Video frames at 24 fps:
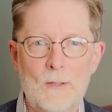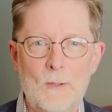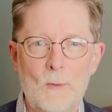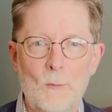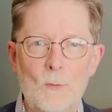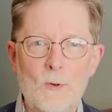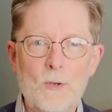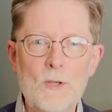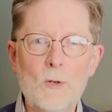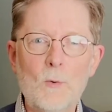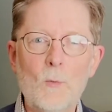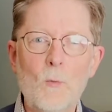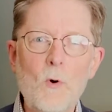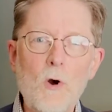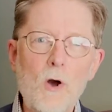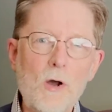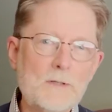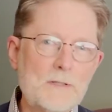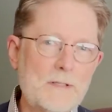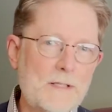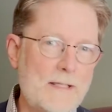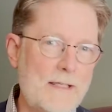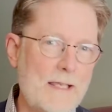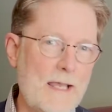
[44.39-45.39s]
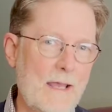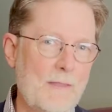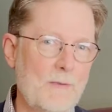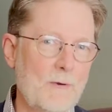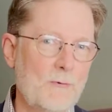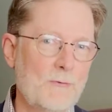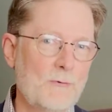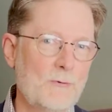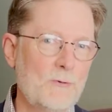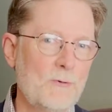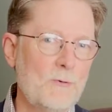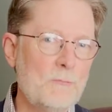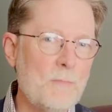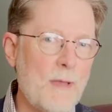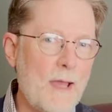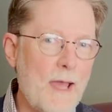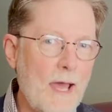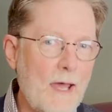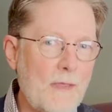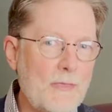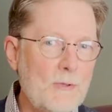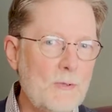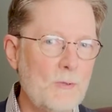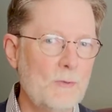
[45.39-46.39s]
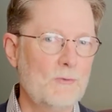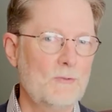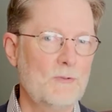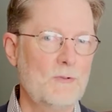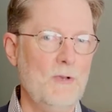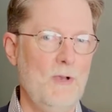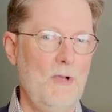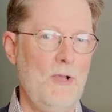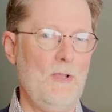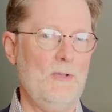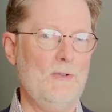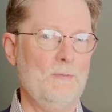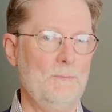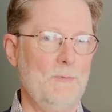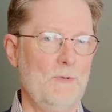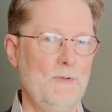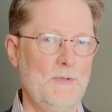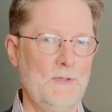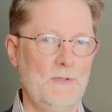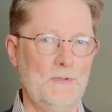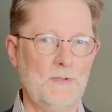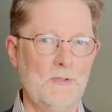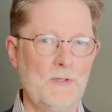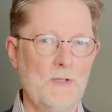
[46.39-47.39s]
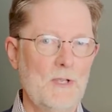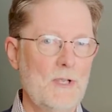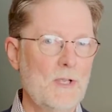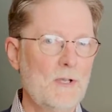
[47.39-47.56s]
We're going to walk together through Matthew's gospel, this